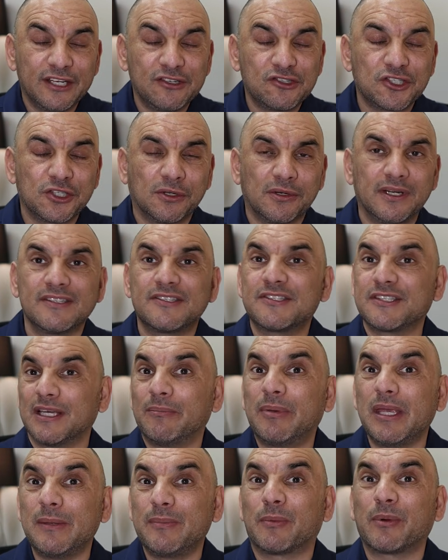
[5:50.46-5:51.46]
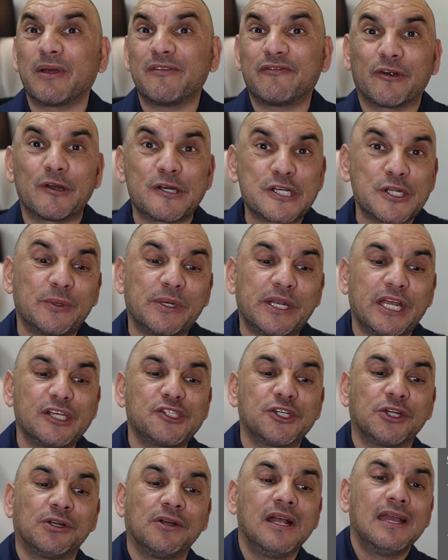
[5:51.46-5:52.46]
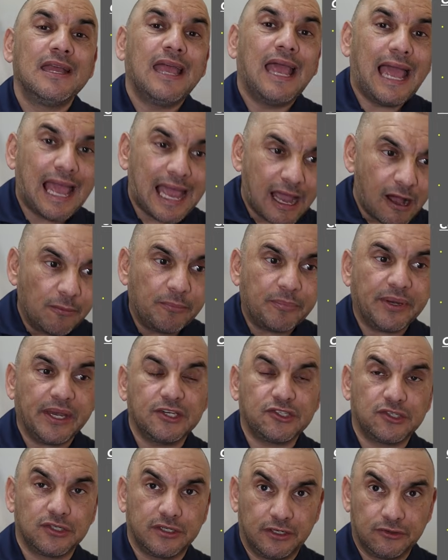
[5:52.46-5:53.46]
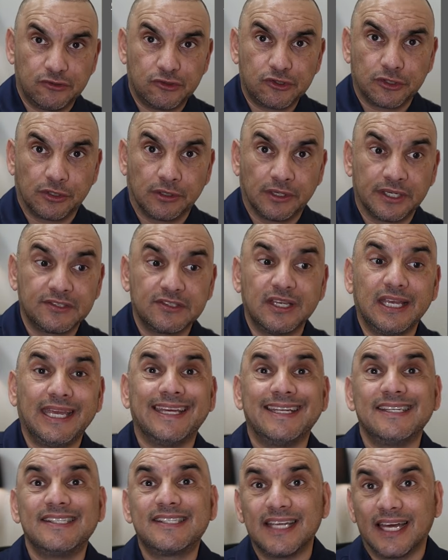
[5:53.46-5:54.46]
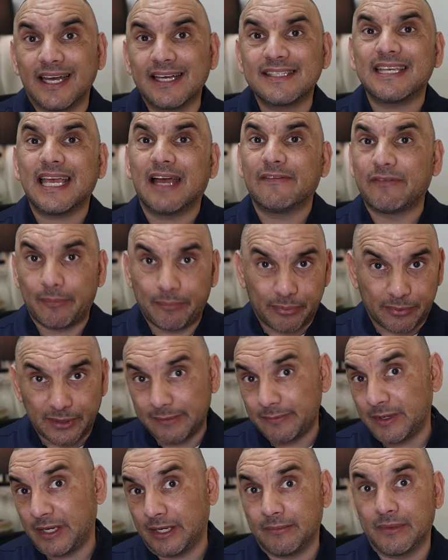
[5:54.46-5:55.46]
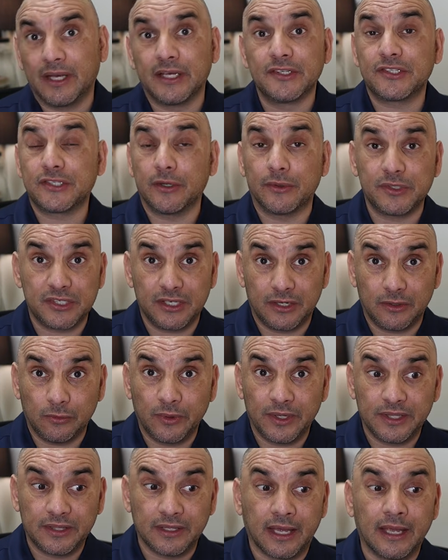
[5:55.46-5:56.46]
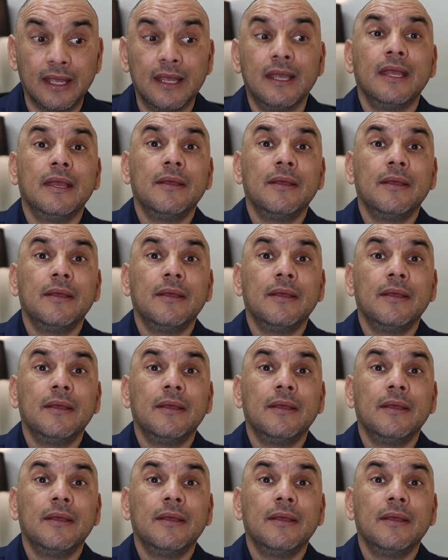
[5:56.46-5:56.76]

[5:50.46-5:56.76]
insurance, some people refer to it as your outpatient insurance, it does have a premium associated with it.